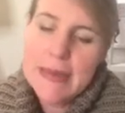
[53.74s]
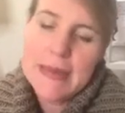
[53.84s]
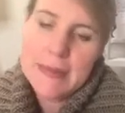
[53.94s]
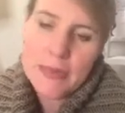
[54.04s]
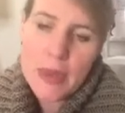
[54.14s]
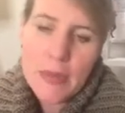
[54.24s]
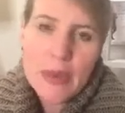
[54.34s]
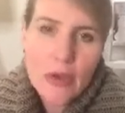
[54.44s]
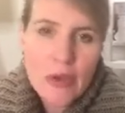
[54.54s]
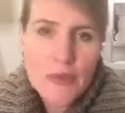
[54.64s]
Now a
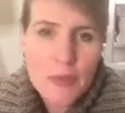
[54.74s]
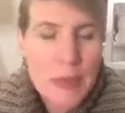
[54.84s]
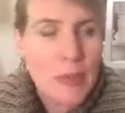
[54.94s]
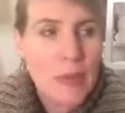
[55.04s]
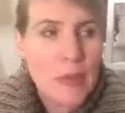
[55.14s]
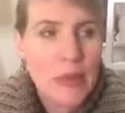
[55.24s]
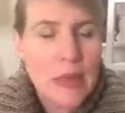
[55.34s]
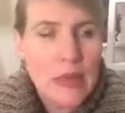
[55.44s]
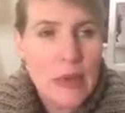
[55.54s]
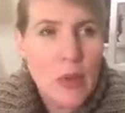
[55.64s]
lot of people
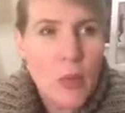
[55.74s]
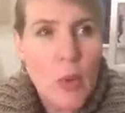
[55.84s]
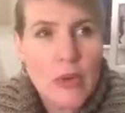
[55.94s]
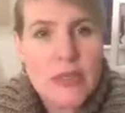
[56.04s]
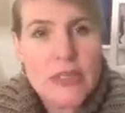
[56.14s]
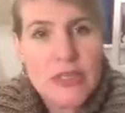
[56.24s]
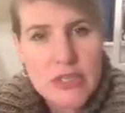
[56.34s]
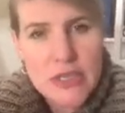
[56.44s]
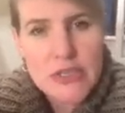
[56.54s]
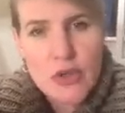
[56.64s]
want to
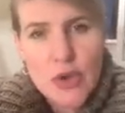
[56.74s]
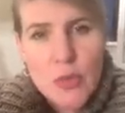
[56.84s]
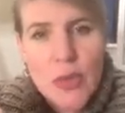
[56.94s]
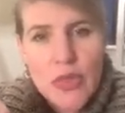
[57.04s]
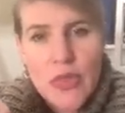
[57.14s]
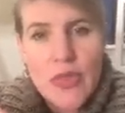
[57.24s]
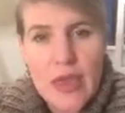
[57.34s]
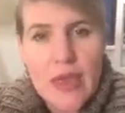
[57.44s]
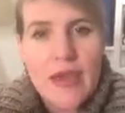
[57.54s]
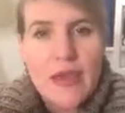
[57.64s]
just go with
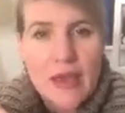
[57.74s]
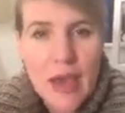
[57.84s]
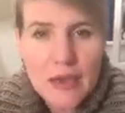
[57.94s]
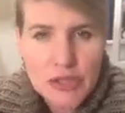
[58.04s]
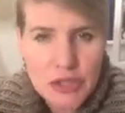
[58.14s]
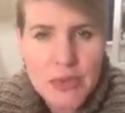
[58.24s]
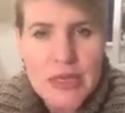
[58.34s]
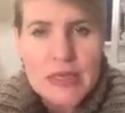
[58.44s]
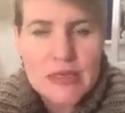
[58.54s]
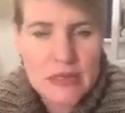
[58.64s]
their
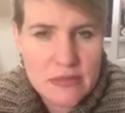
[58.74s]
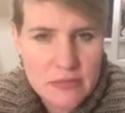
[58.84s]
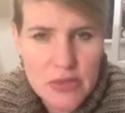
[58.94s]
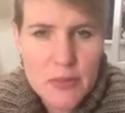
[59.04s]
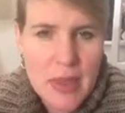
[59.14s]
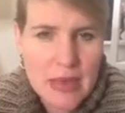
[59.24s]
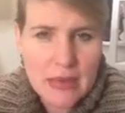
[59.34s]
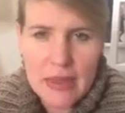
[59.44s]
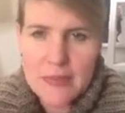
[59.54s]
country's domain name.